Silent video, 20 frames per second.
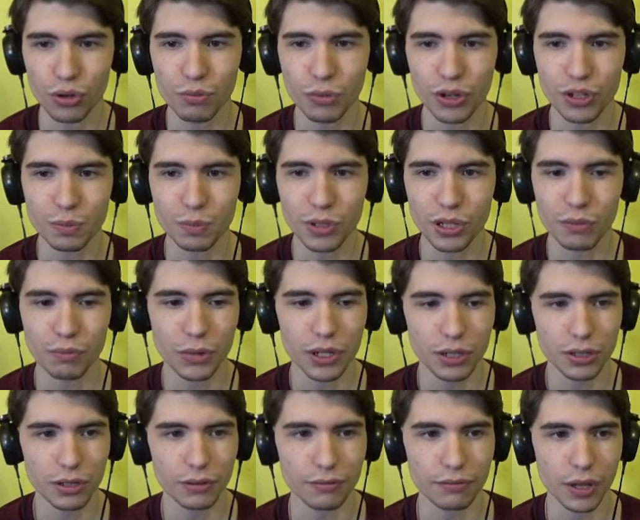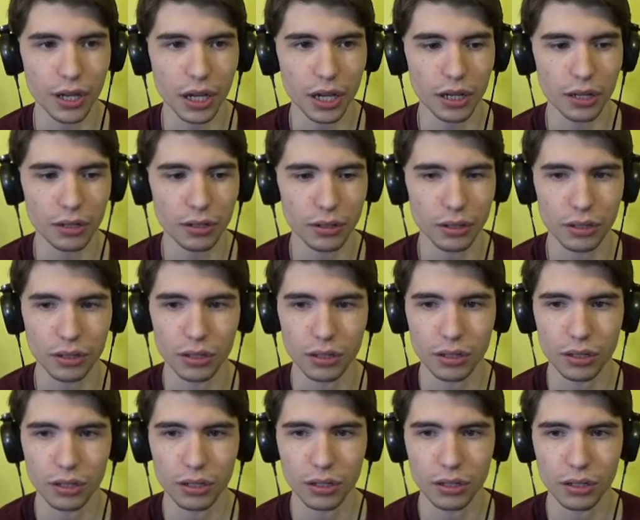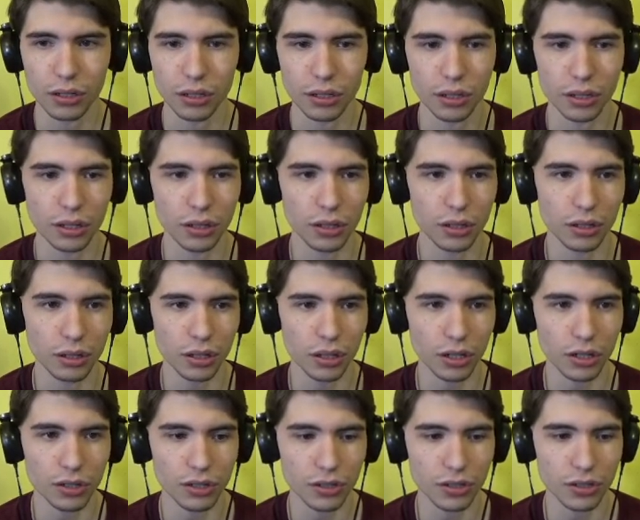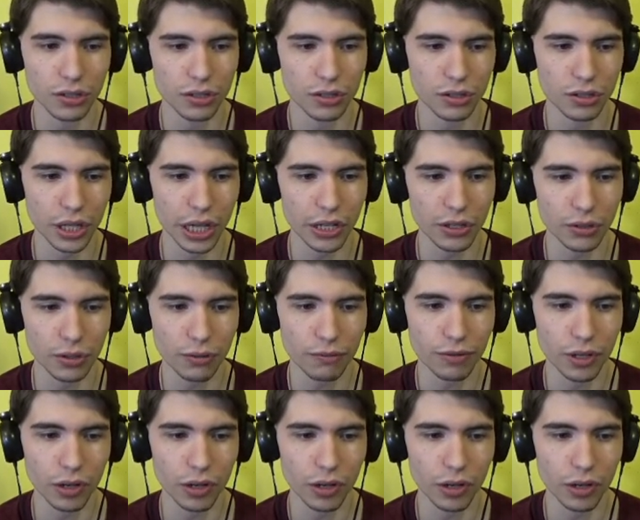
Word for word: you must be a Misty fan. Because that's her